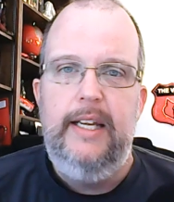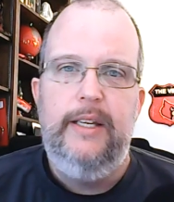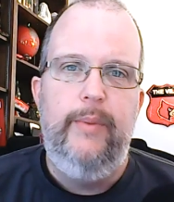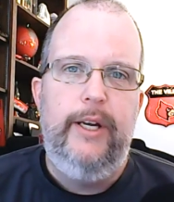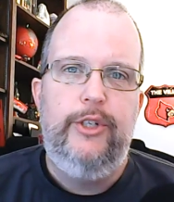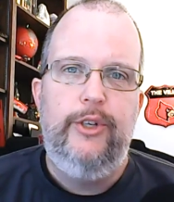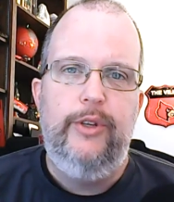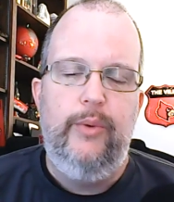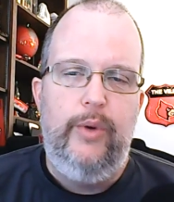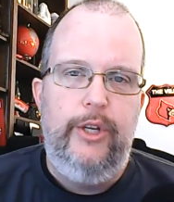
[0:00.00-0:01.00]
to make sure
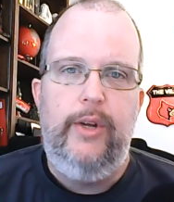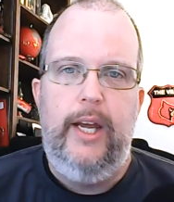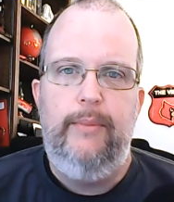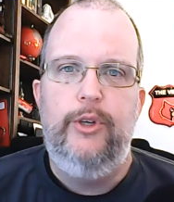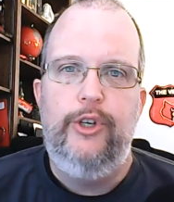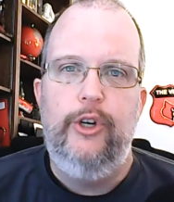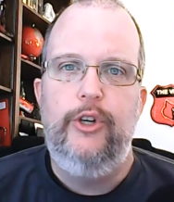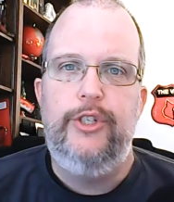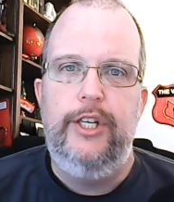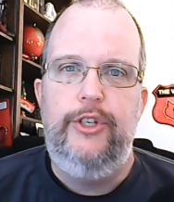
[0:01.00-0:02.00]
that when you came to
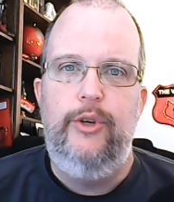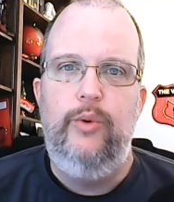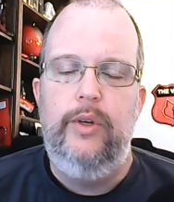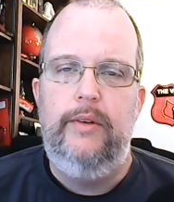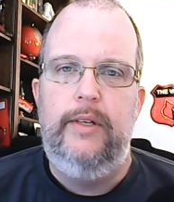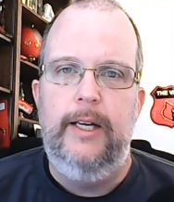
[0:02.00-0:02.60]
church that you would